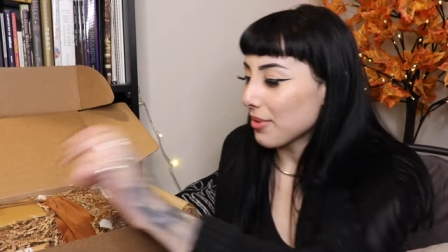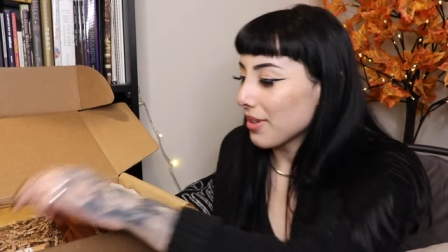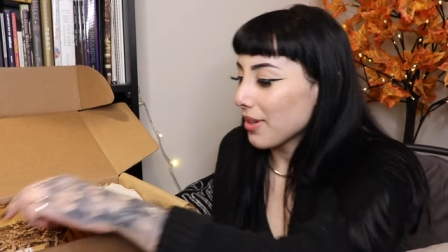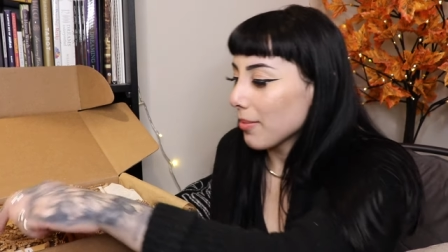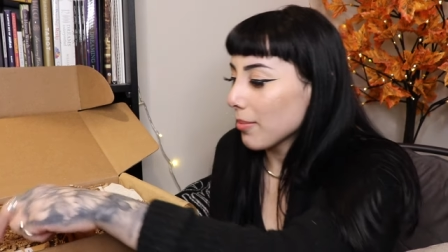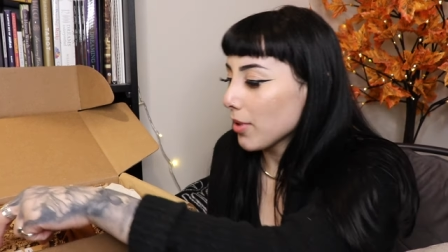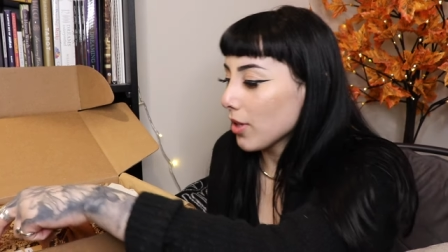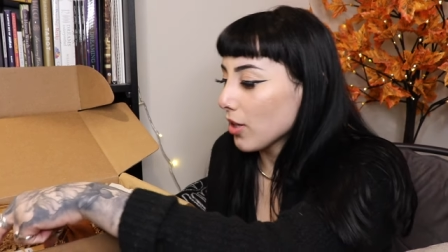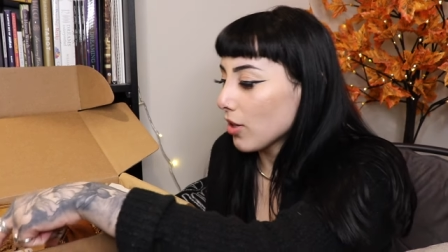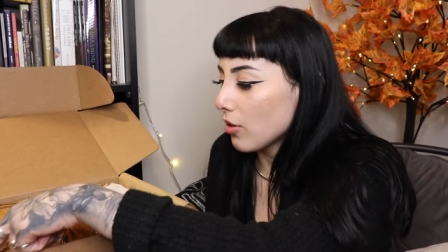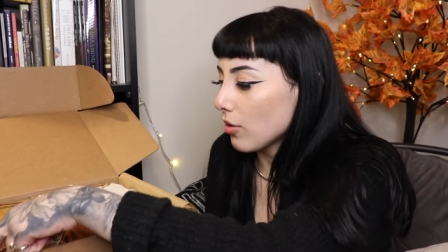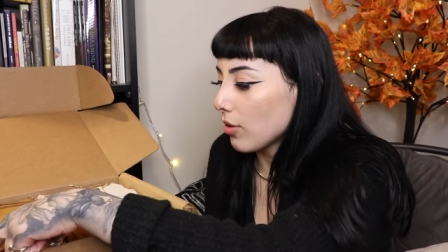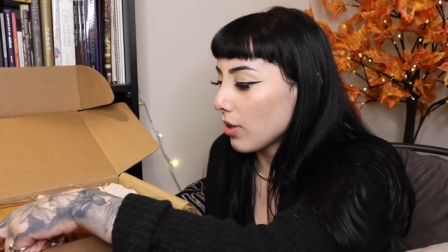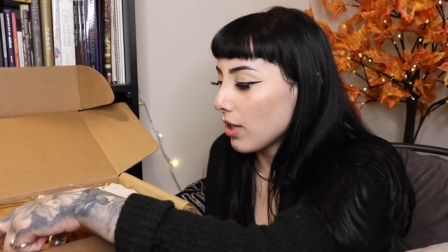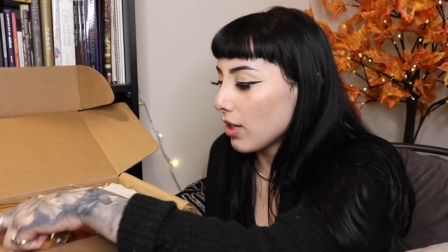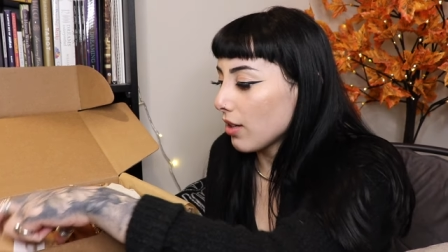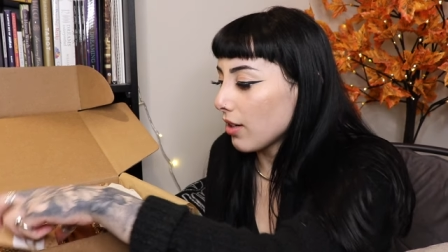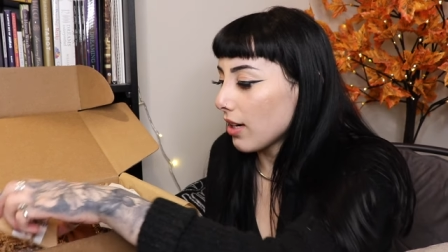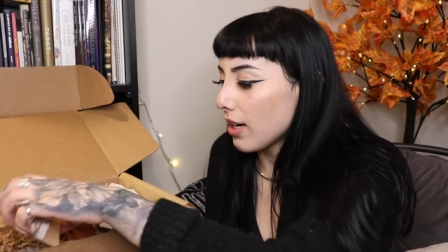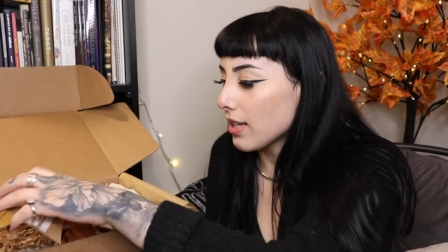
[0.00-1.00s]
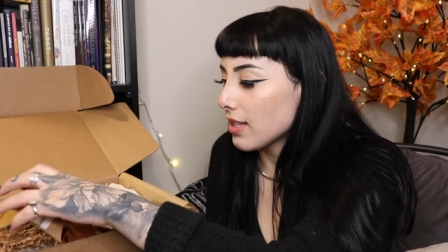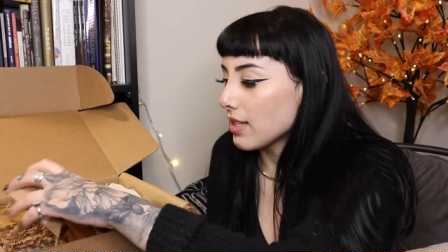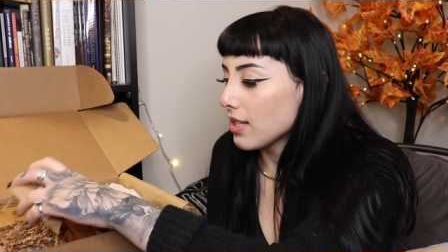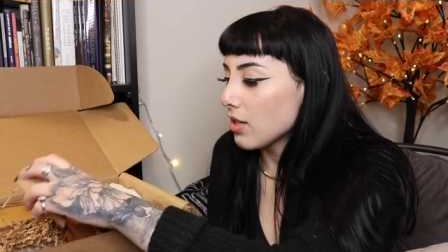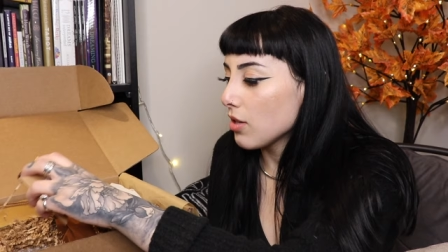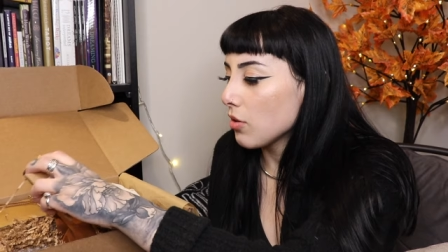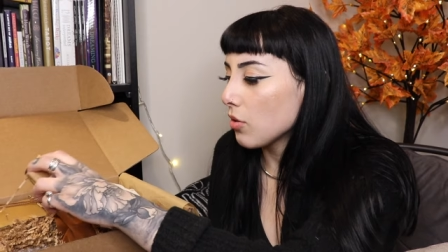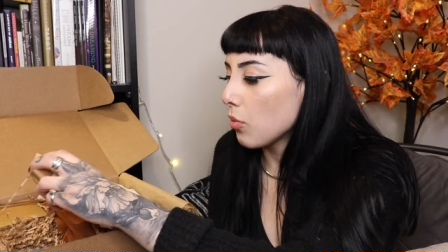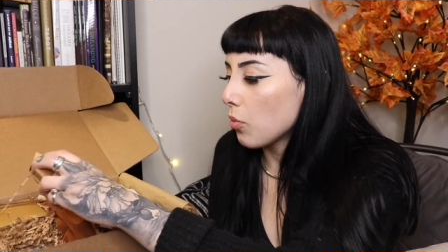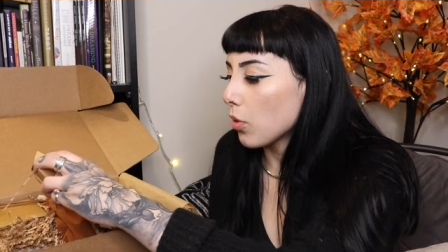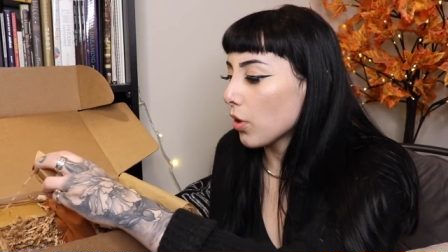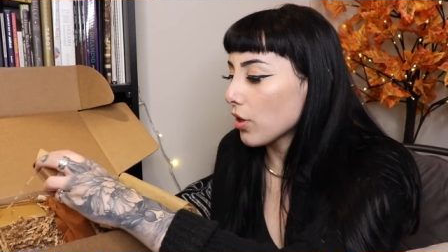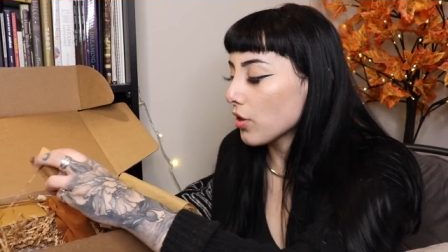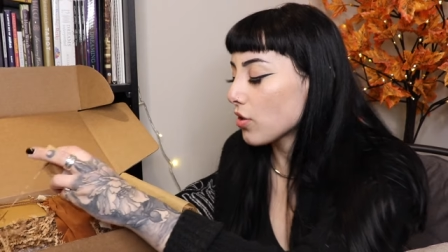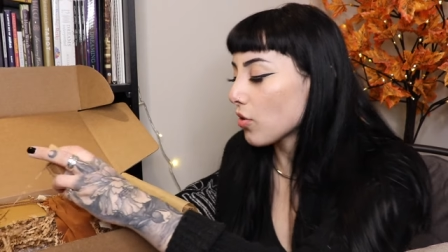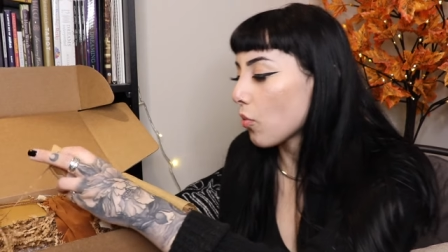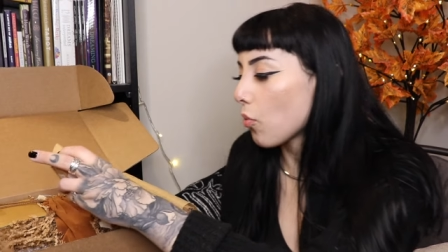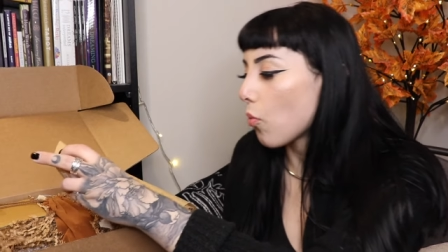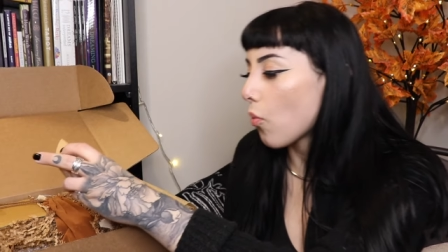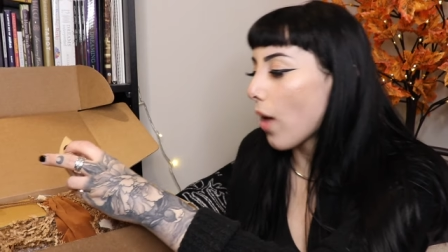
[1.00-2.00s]
think I'm gonna go here. I see the
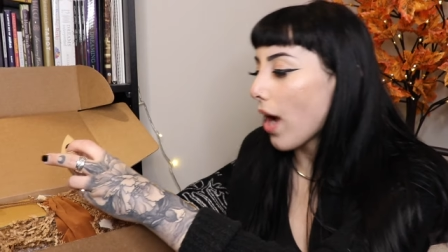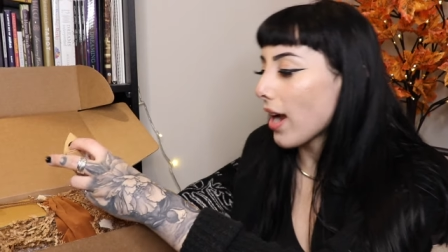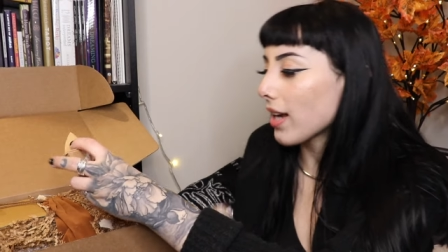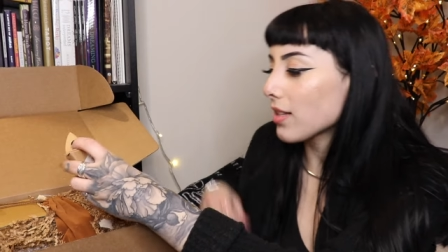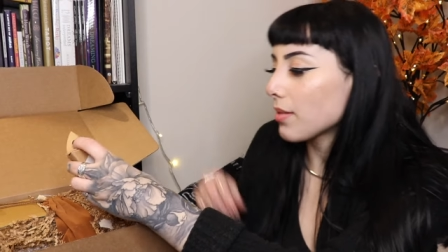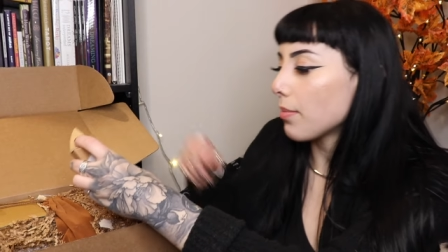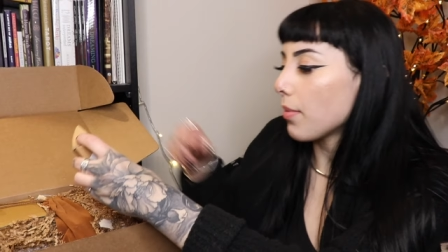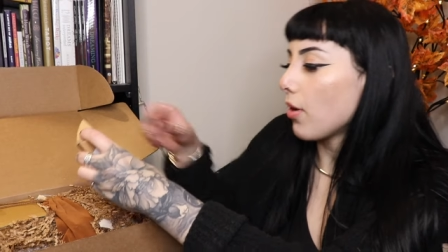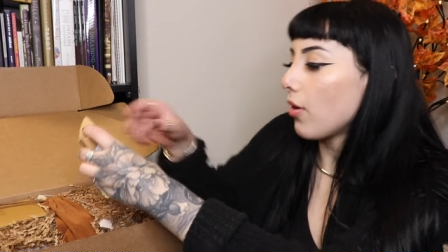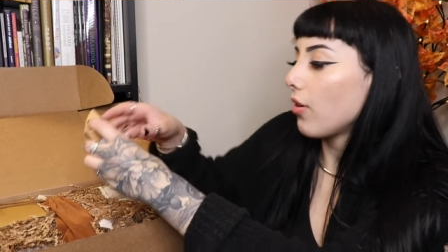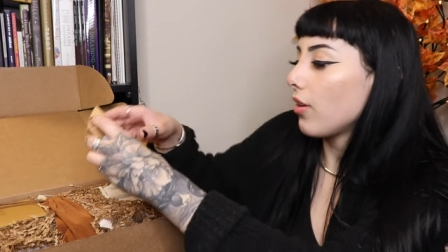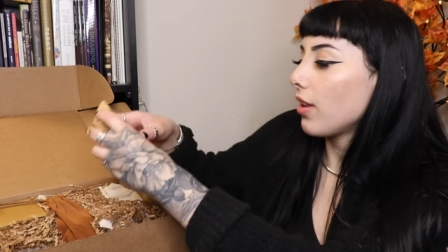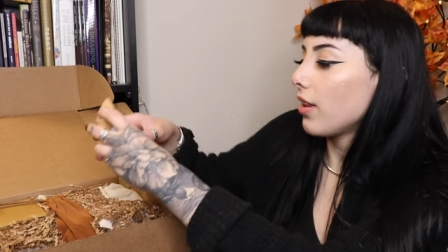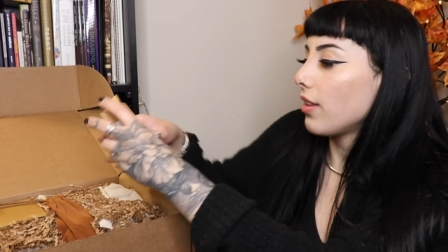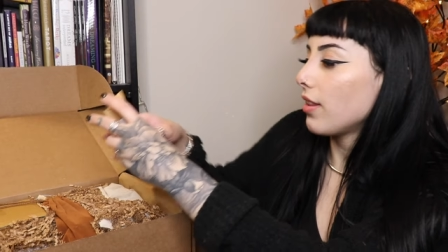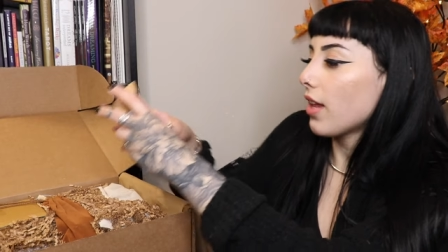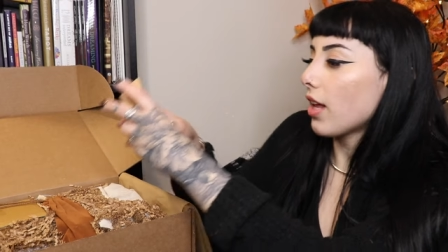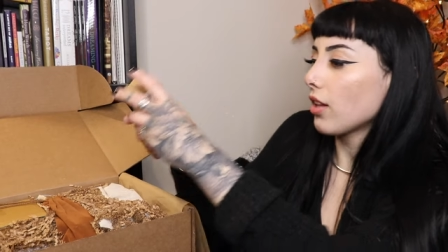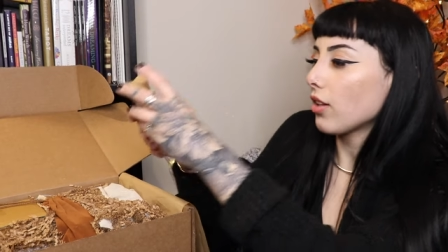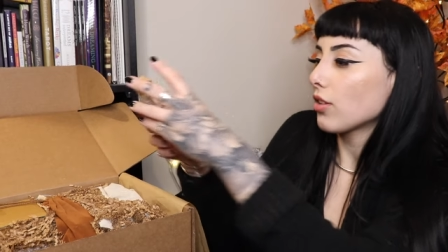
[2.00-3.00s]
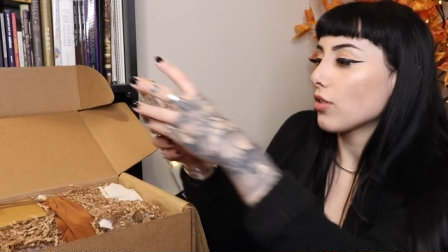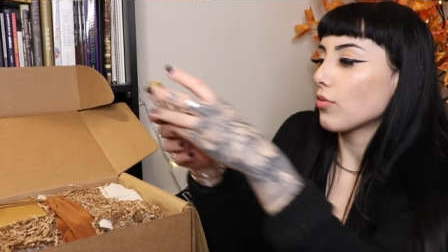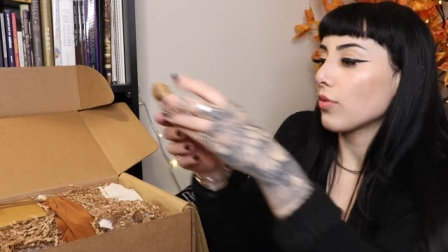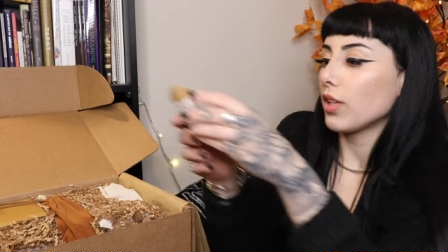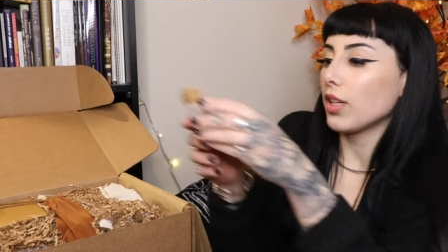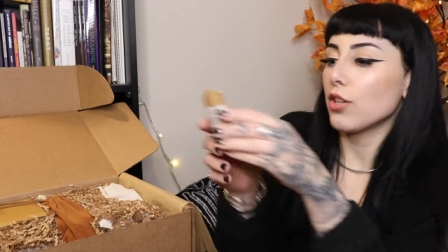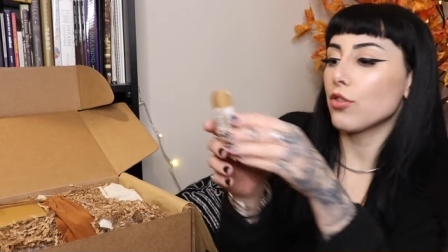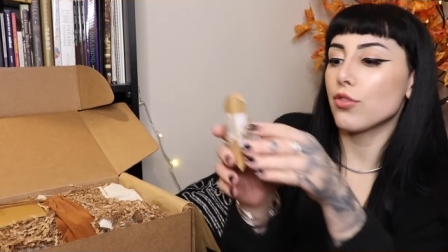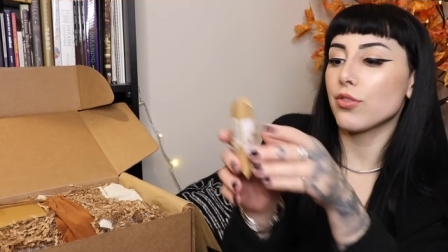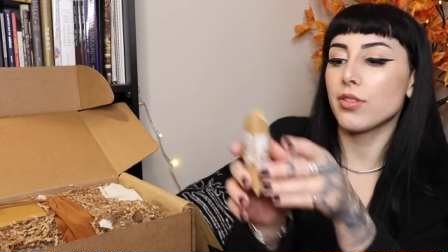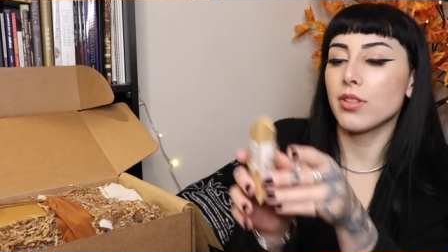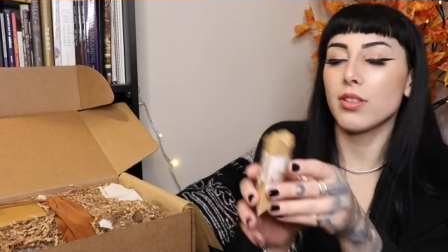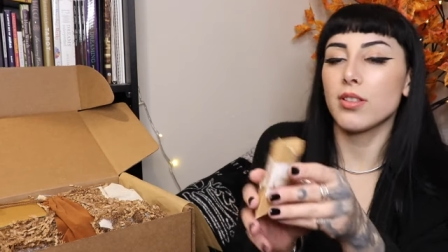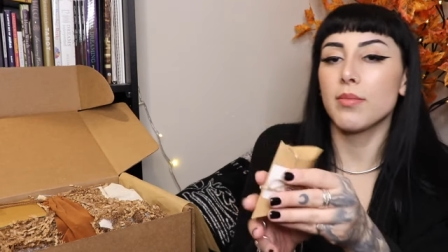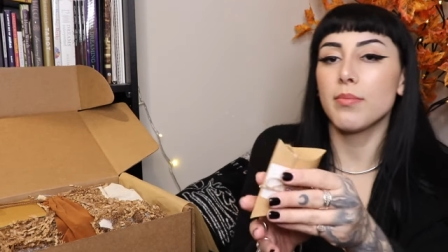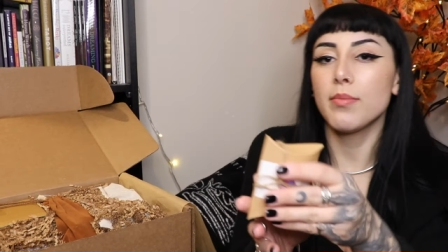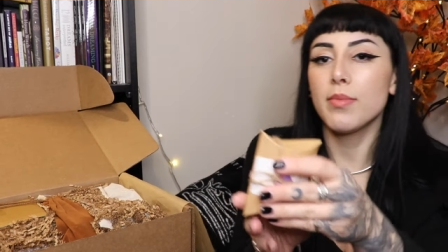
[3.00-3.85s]
words wax melt and that looks really interesting to